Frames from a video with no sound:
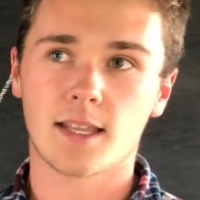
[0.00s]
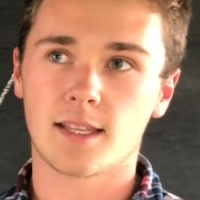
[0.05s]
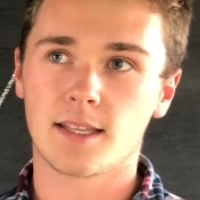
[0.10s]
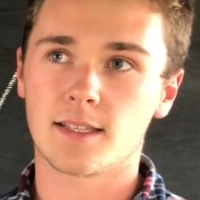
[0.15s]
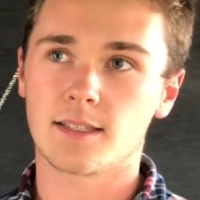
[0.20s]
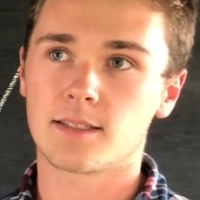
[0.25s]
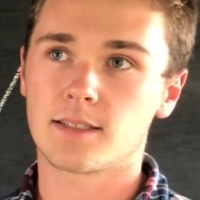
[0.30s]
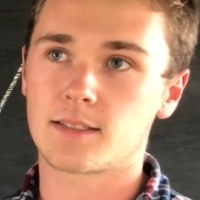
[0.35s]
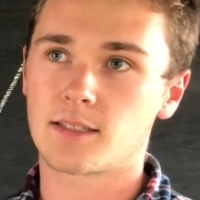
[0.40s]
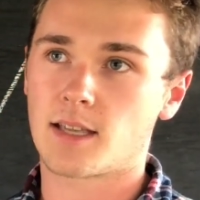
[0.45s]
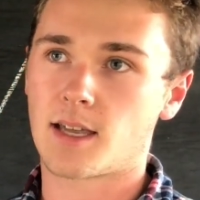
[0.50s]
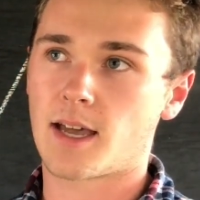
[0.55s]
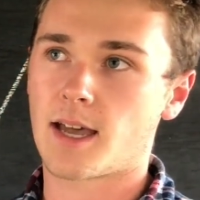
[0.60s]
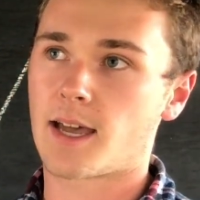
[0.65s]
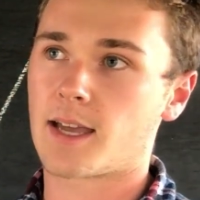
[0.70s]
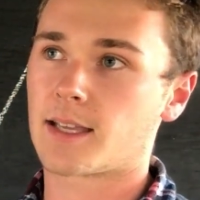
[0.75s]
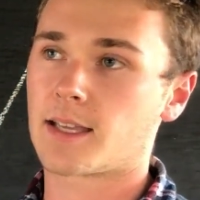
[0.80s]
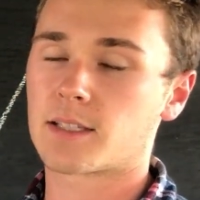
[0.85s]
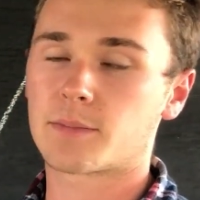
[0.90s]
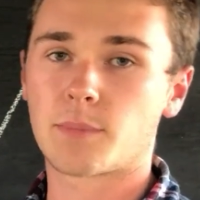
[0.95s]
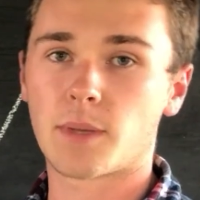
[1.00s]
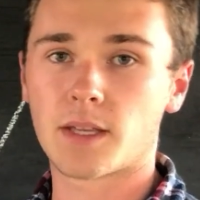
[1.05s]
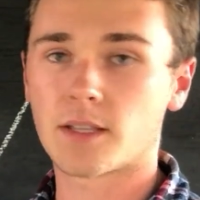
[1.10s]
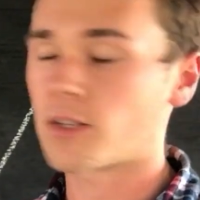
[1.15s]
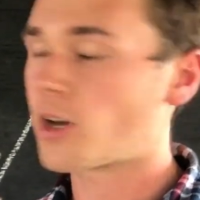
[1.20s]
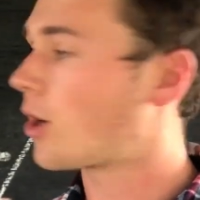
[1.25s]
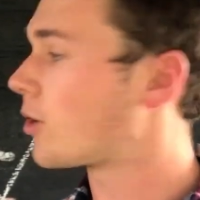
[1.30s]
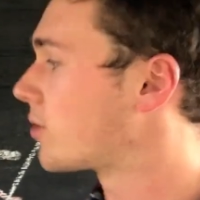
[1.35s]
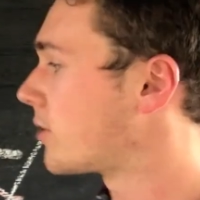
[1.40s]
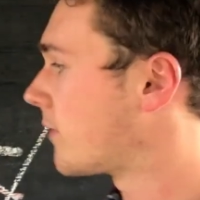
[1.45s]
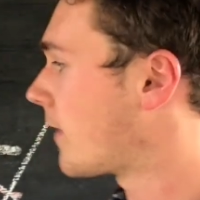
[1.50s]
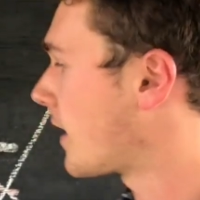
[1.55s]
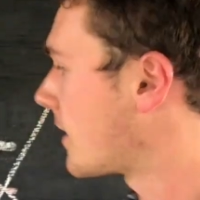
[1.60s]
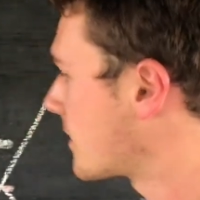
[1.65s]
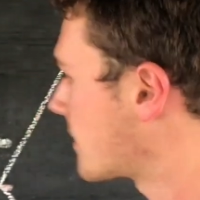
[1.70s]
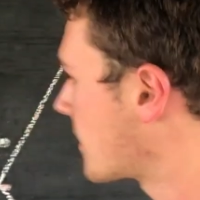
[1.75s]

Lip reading: is, I guess, being cultivated.